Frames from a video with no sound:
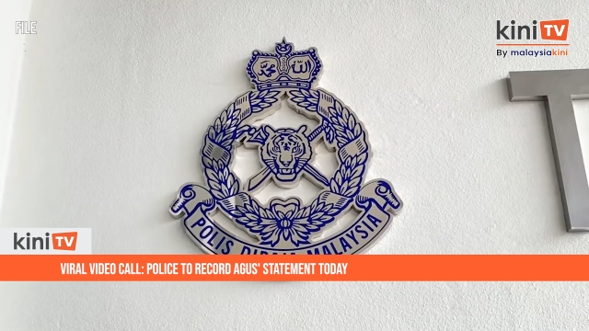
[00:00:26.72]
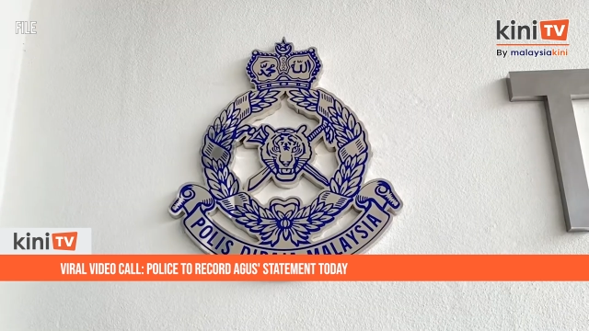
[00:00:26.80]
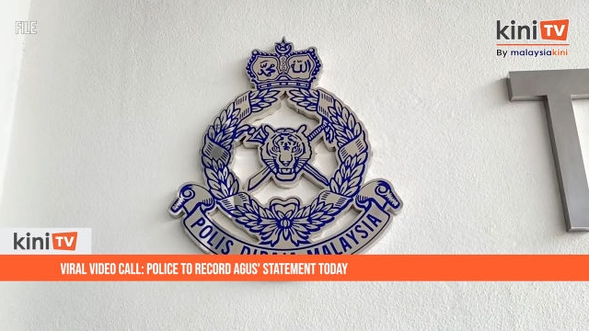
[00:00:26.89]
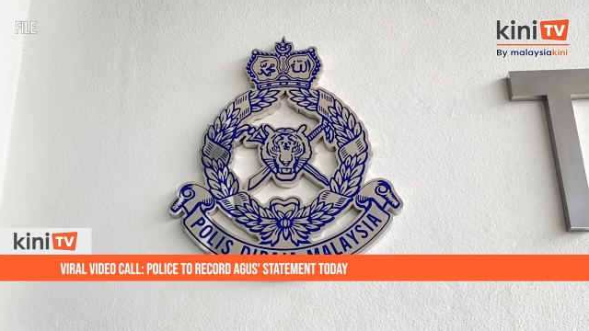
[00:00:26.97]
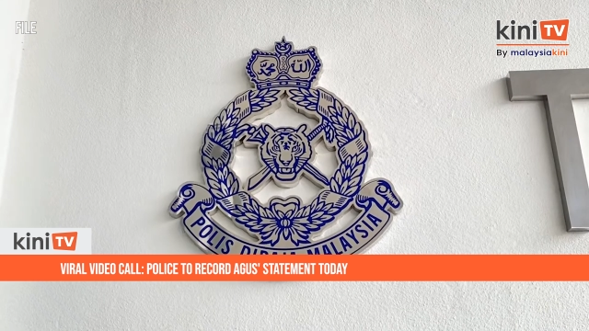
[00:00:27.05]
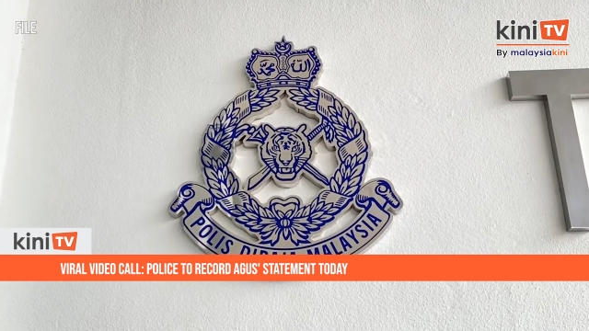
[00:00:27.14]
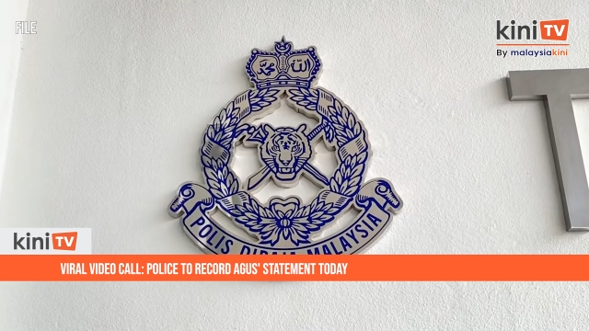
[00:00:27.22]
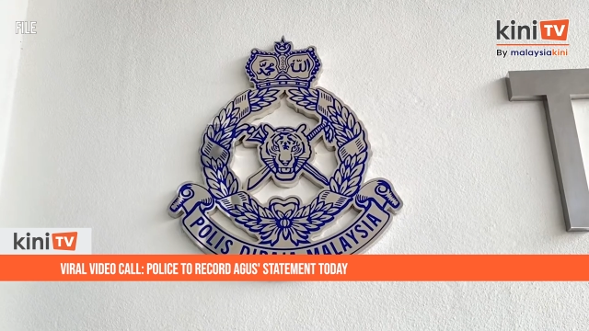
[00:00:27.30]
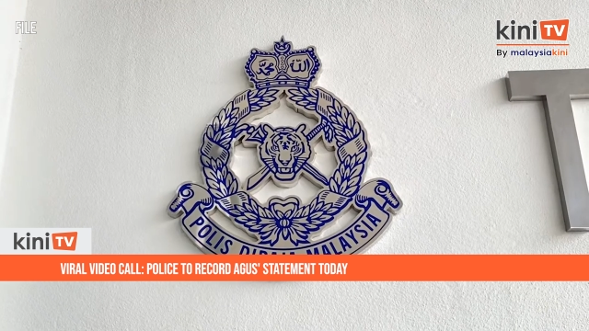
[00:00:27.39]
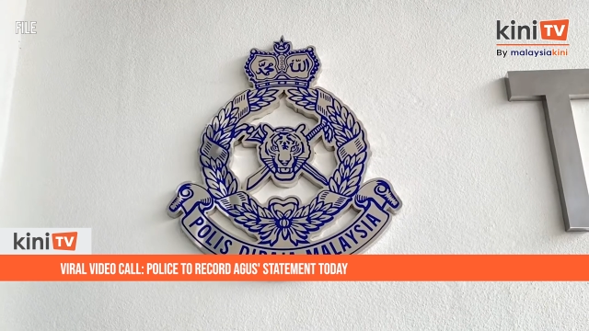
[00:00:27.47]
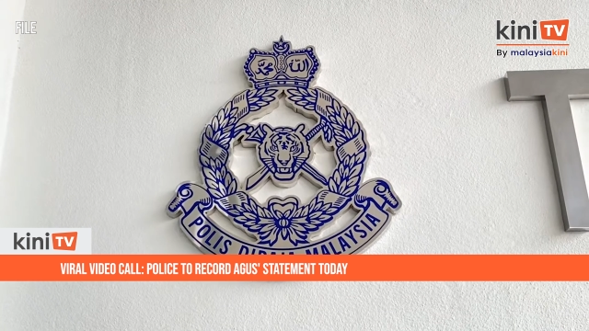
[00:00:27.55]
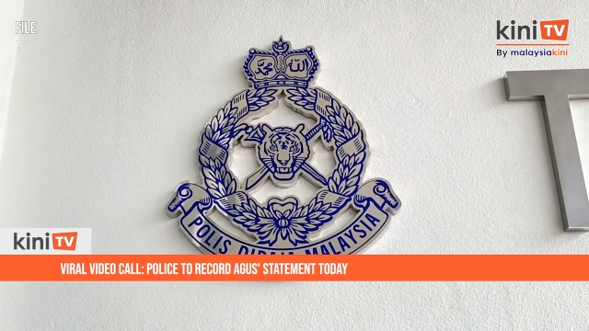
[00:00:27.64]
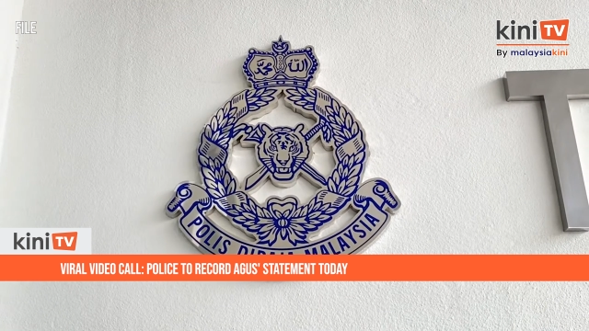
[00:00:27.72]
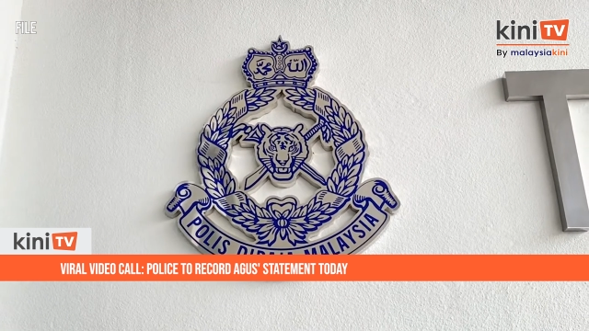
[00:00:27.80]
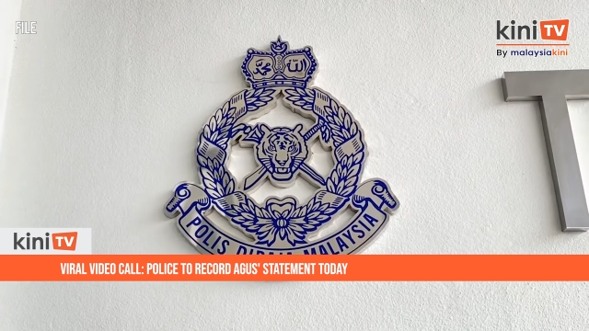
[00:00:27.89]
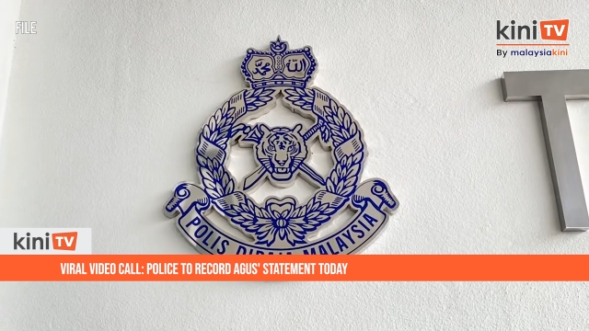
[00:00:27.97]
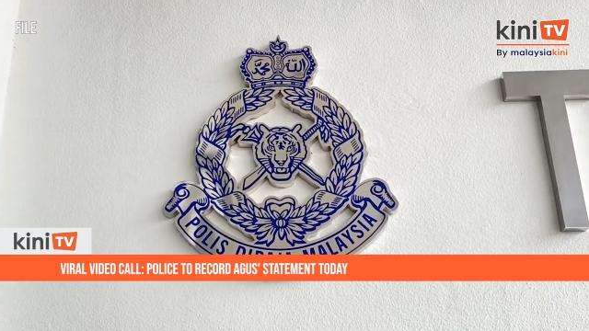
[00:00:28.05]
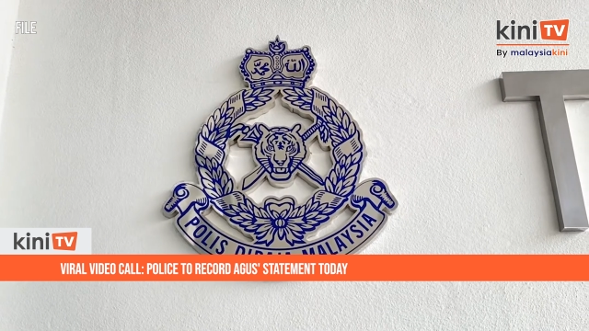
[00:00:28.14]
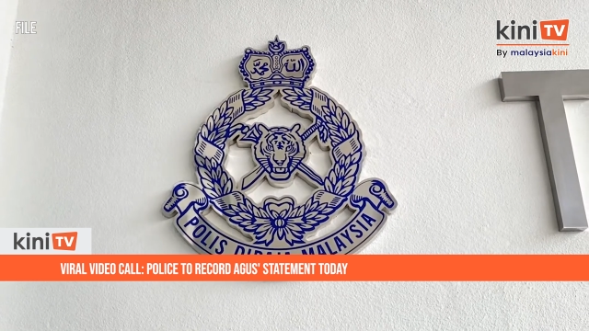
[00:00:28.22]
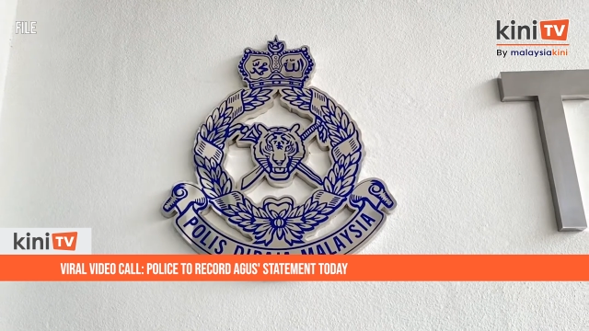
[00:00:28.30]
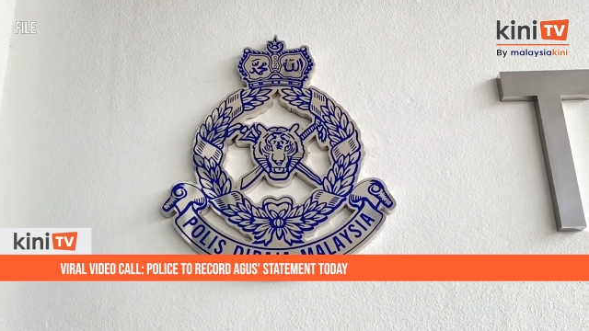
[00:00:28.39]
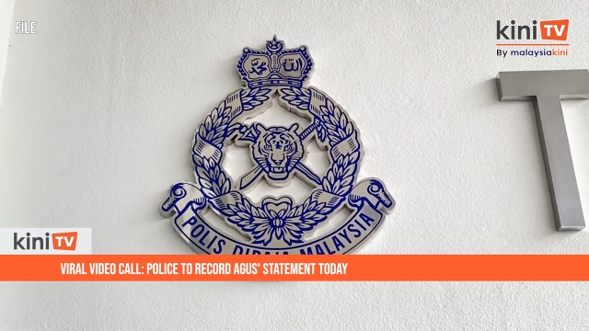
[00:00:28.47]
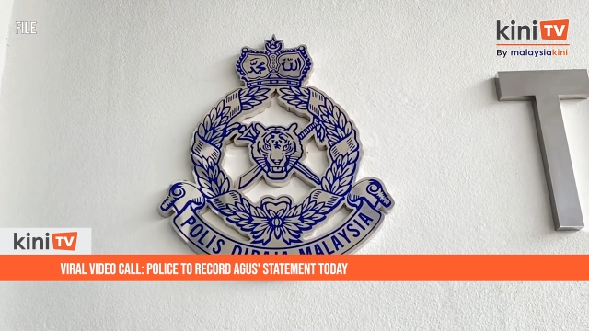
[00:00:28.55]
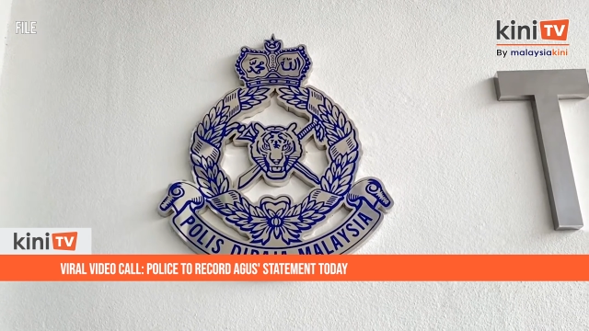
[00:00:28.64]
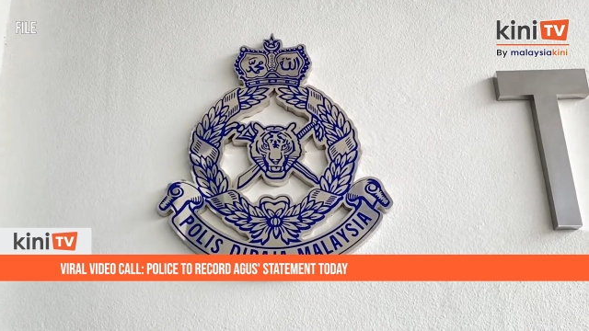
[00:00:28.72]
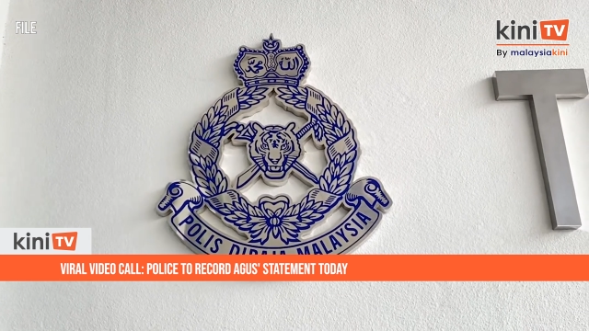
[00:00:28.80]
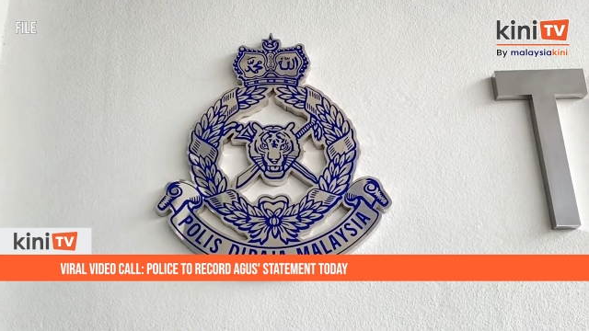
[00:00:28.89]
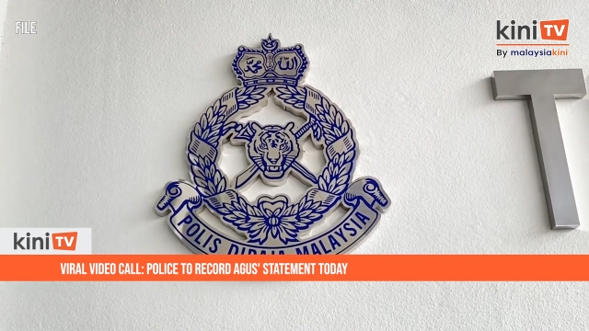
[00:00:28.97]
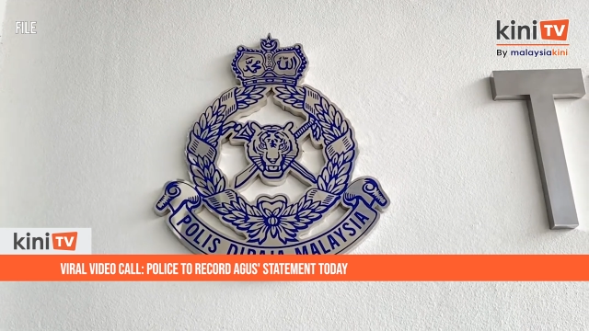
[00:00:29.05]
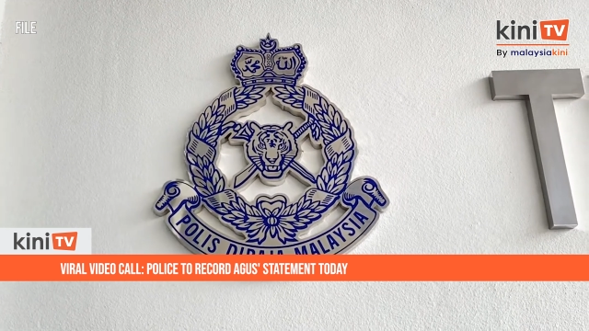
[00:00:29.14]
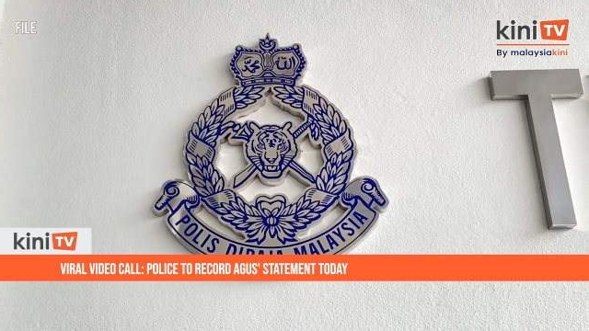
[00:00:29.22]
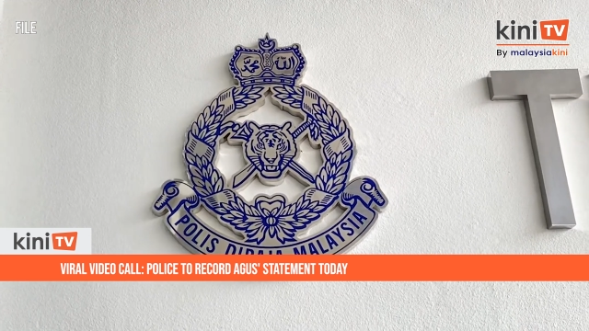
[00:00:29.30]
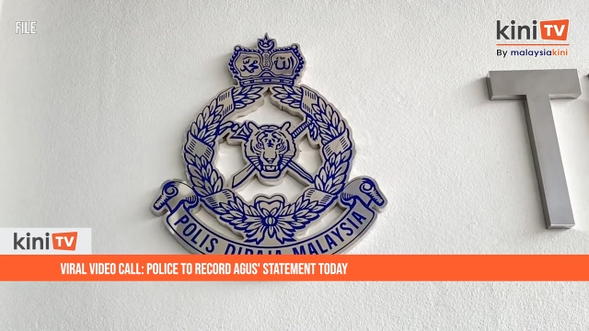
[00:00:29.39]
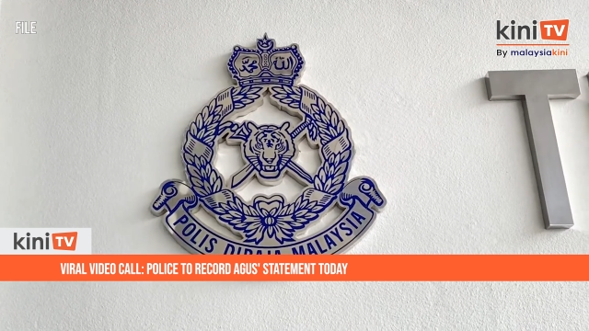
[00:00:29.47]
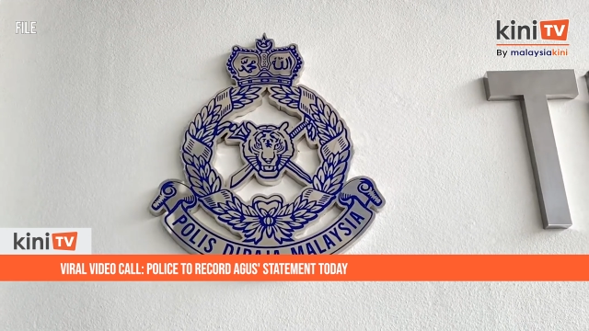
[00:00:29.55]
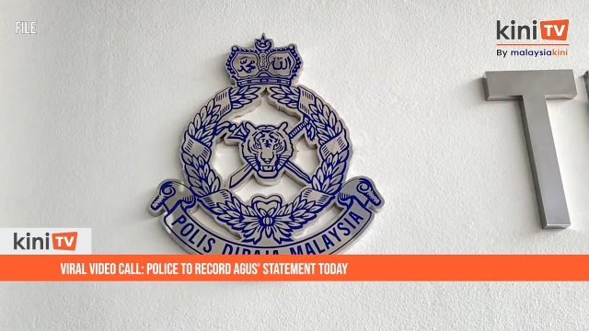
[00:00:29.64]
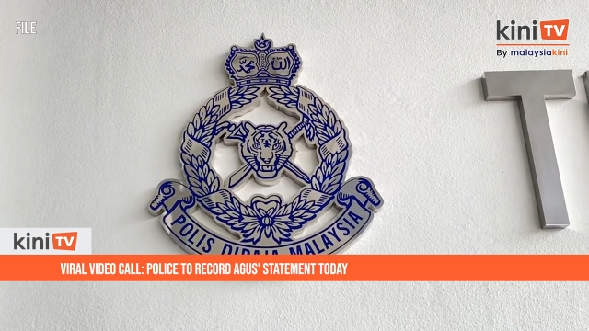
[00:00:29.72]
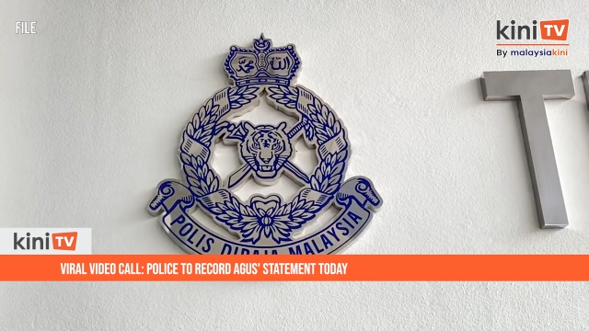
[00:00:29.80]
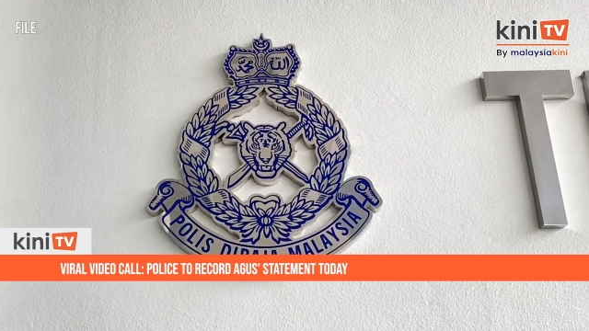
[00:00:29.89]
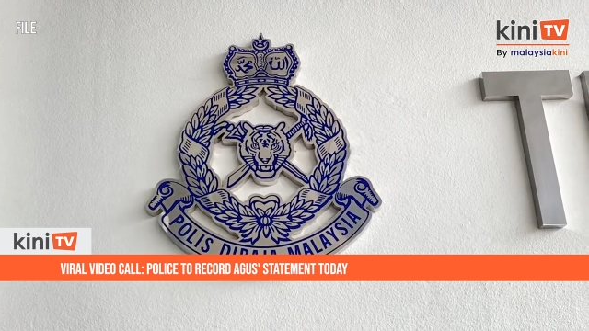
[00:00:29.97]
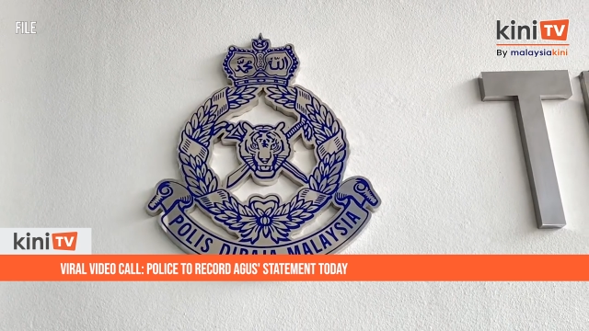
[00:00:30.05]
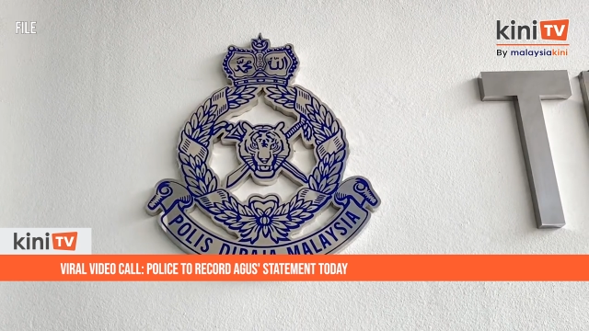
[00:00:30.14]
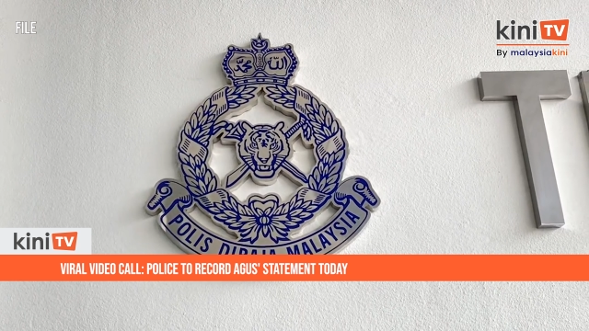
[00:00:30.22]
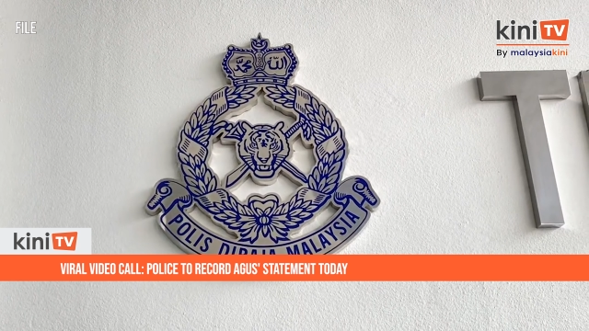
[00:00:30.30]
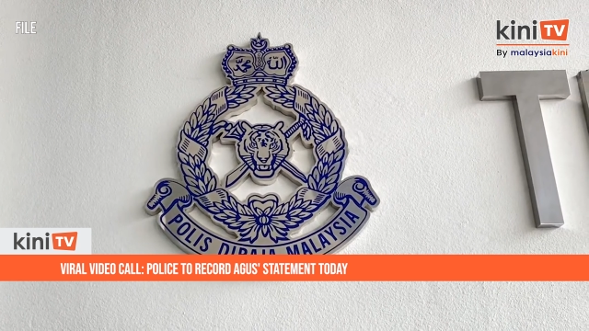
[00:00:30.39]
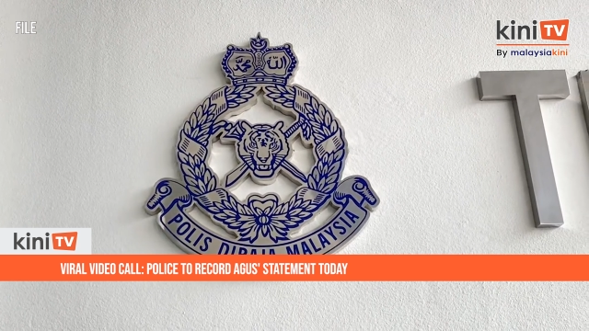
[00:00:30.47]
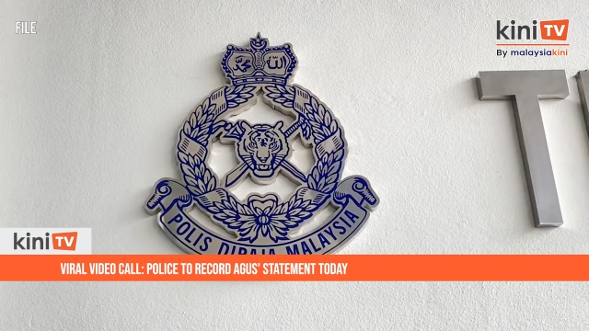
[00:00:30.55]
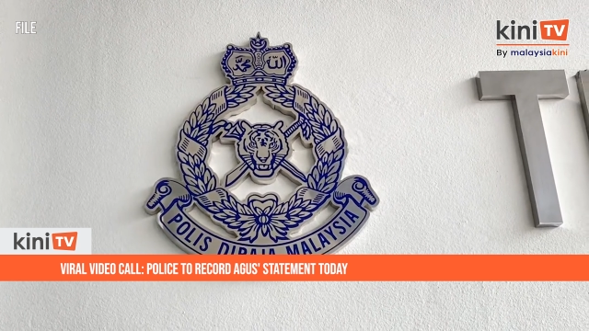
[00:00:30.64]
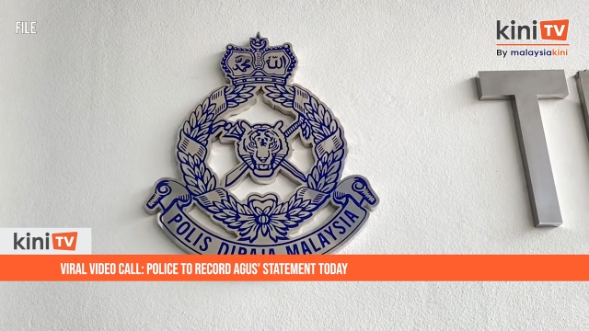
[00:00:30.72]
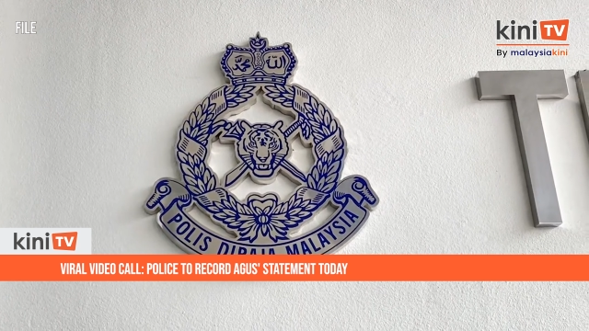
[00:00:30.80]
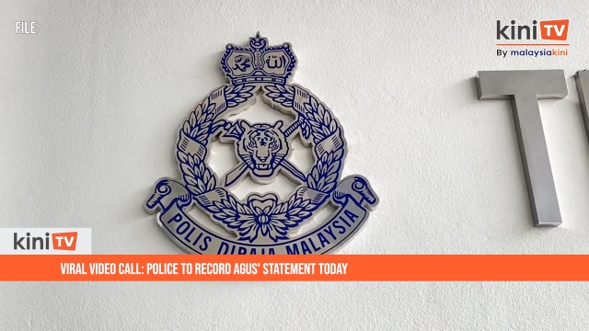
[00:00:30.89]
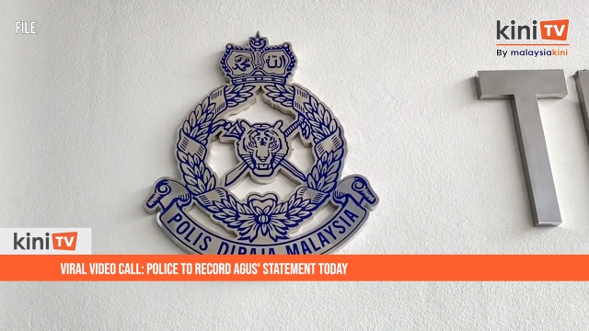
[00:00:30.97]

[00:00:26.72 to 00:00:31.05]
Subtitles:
Nobody's mouth can be seen.